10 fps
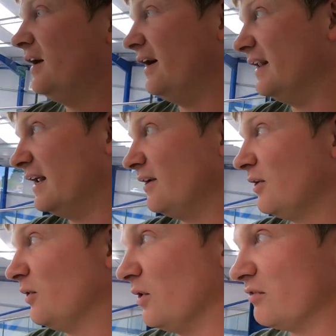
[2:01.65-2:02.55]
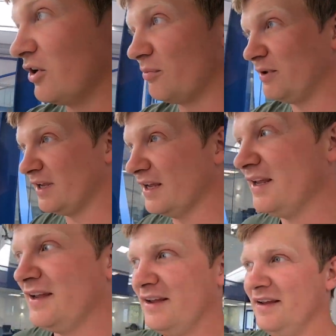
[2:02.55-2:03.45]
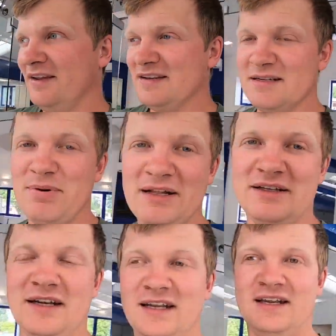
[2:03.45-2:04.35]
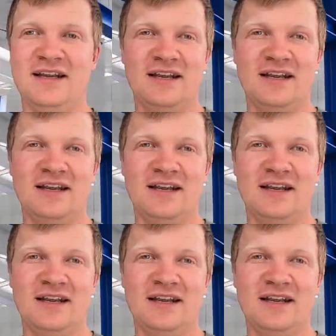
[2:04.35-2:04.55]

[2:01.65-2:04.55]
And then what you've got up here is the balcony